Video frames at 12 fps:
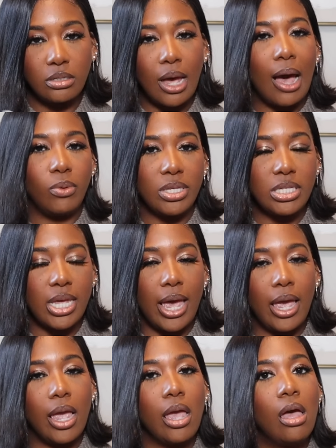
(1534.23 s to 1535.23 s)
I would
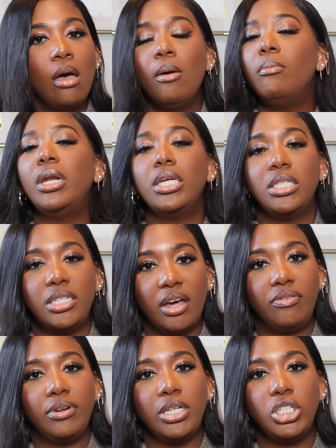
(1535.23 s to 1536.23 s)
say but it's
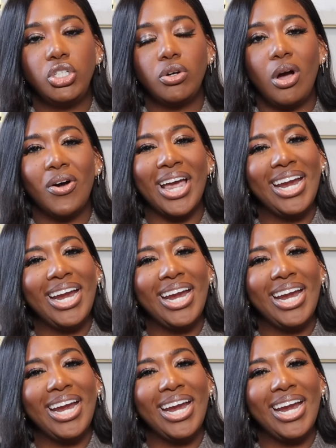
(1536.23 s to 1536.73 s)
definitely strong.